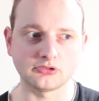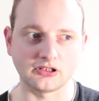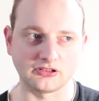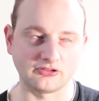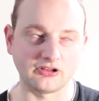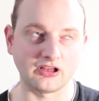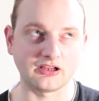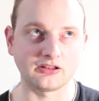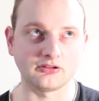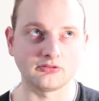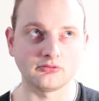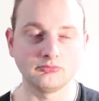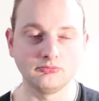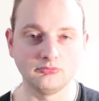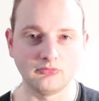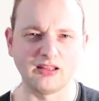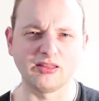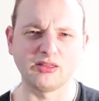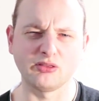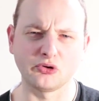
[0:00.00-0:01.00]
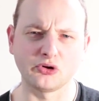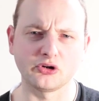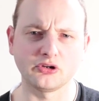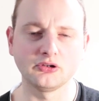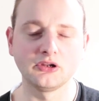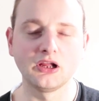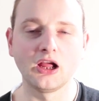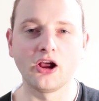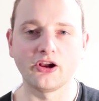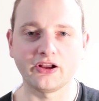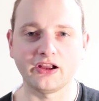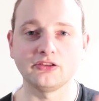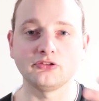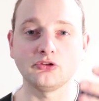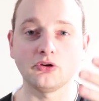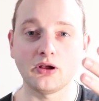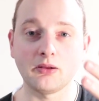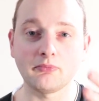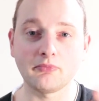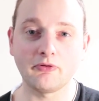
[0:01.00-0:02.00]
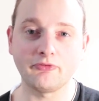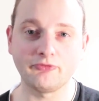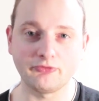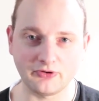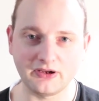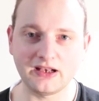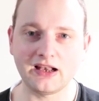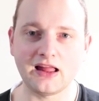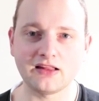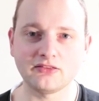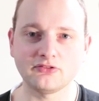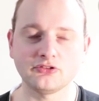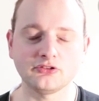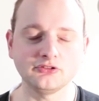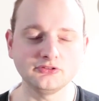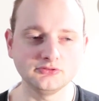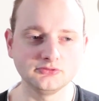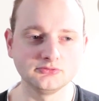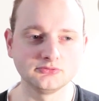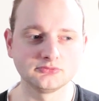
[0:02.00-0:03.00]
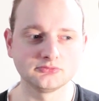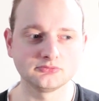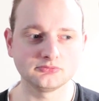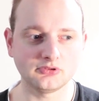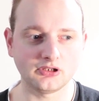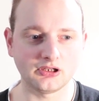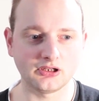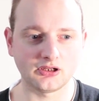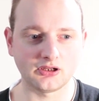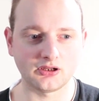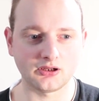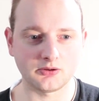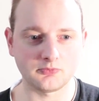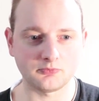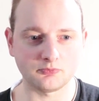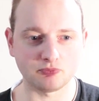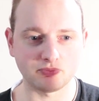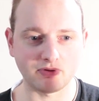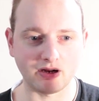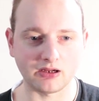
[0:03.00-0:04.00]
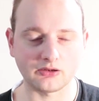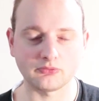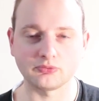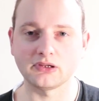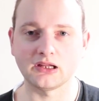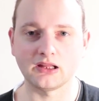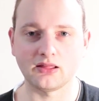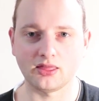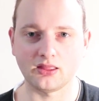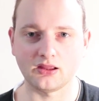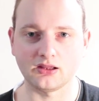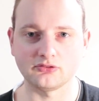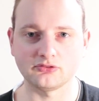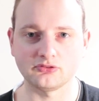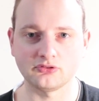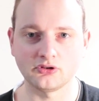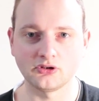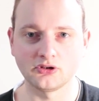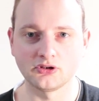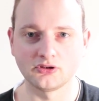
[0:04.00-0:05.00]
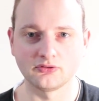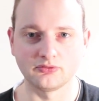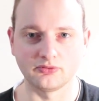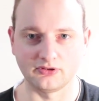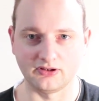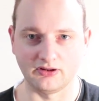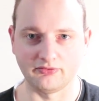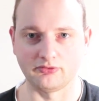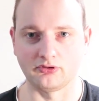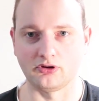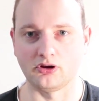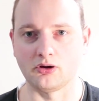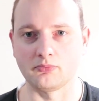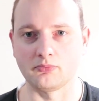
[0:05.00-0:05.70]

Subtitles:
and second and third. Okay, so I'm a freelancer where I create things for different